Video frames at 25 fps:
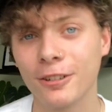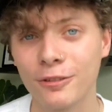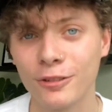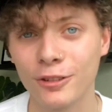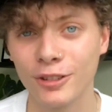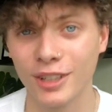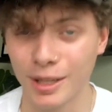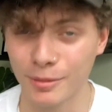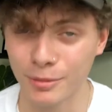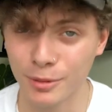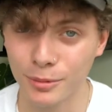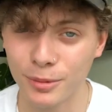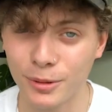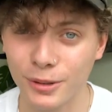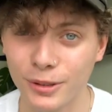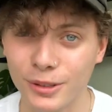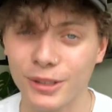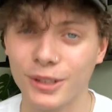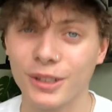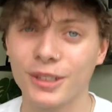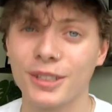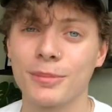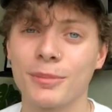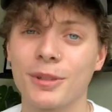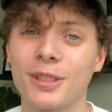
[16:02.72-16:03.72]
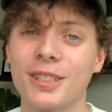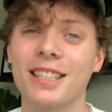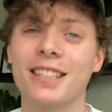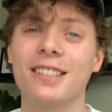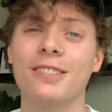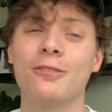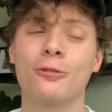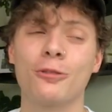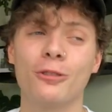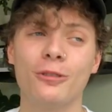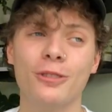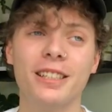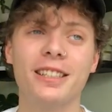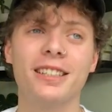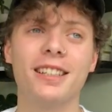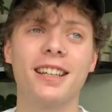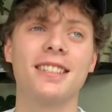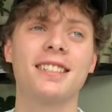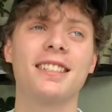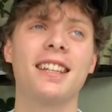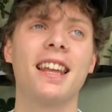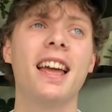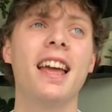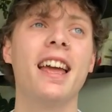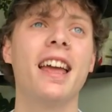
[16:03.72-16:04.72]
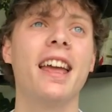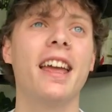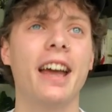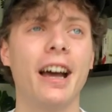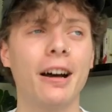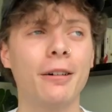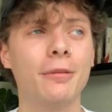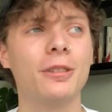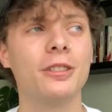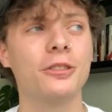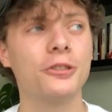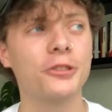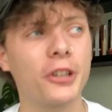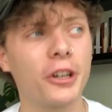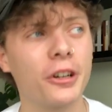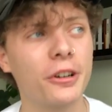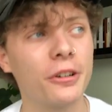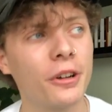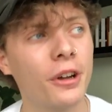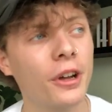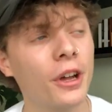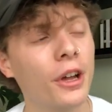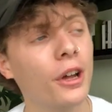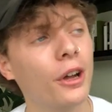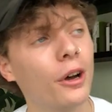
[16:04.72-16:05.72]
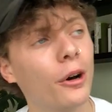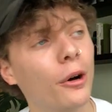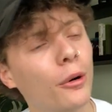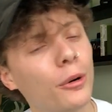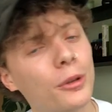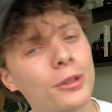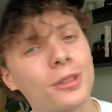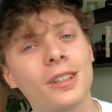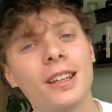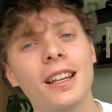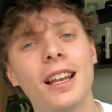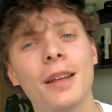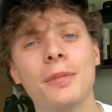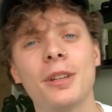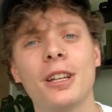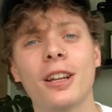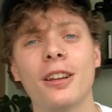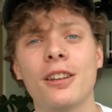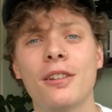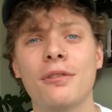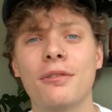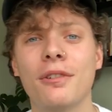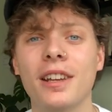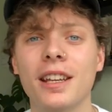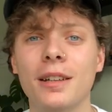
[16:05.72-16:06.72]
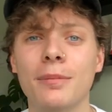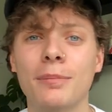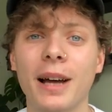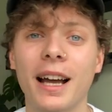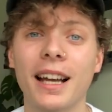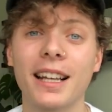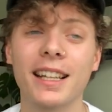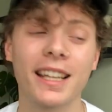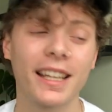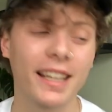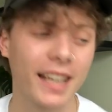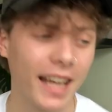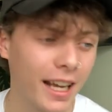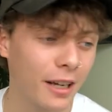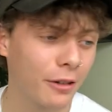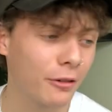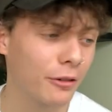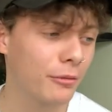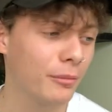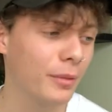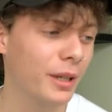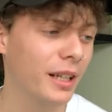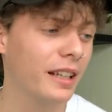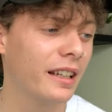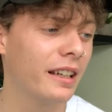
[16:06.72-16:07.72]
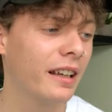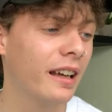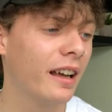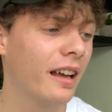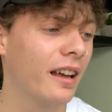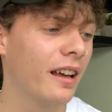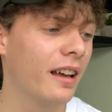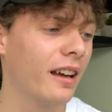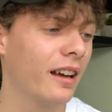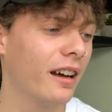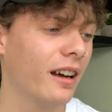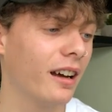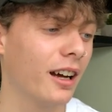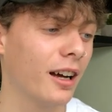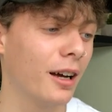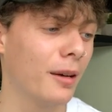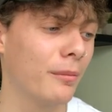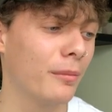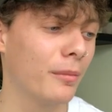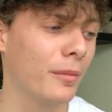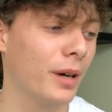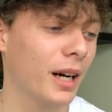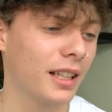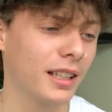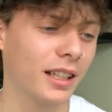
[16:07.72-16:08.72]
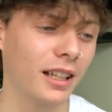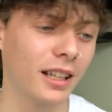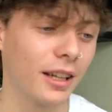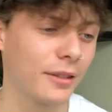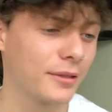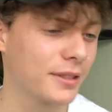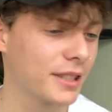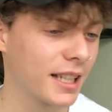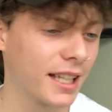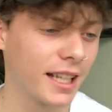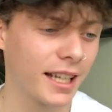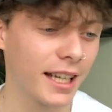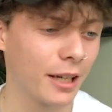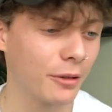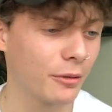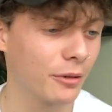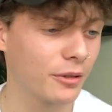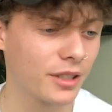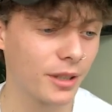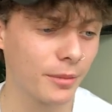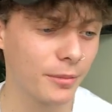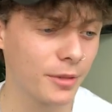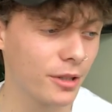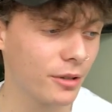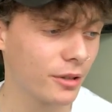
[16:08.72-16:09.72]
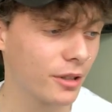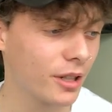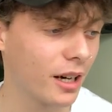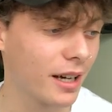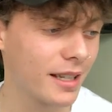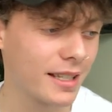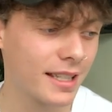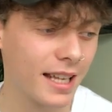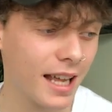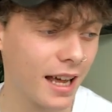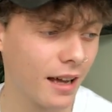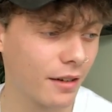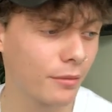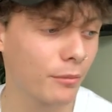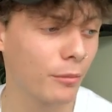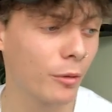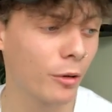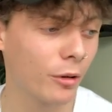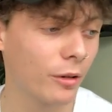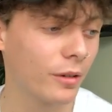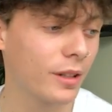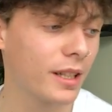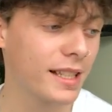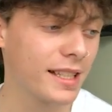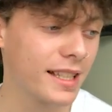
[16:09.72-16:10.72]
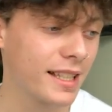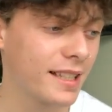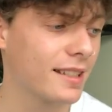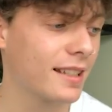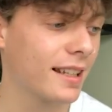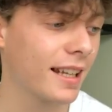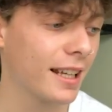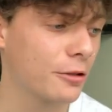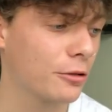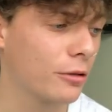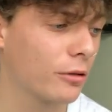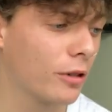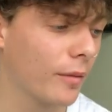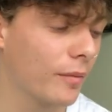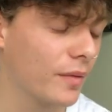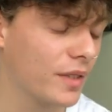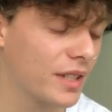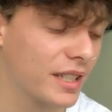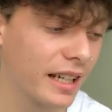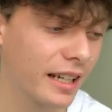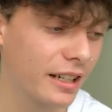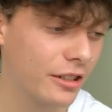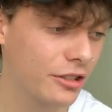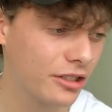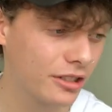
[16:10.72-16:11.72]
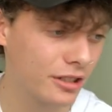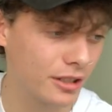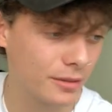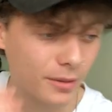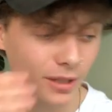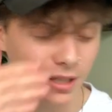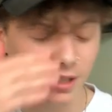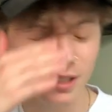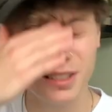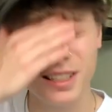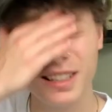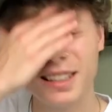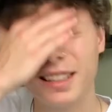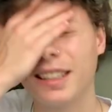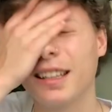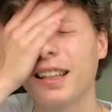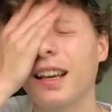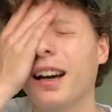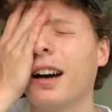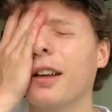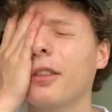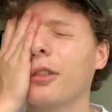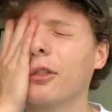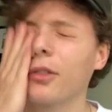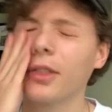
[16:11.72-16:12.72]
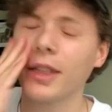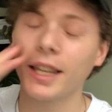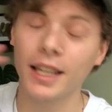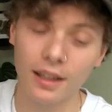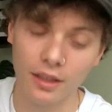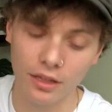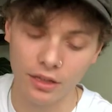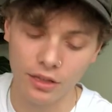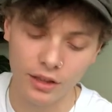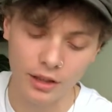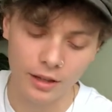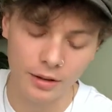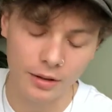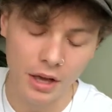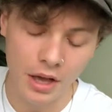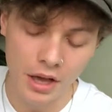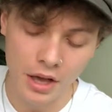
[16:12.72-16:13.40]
review on Apple Podcasts because it truly does help the show. Also, let me know your feedback. Connect with me. I'd love to connect with some of you guys and have more of these intellectual conversations because I think that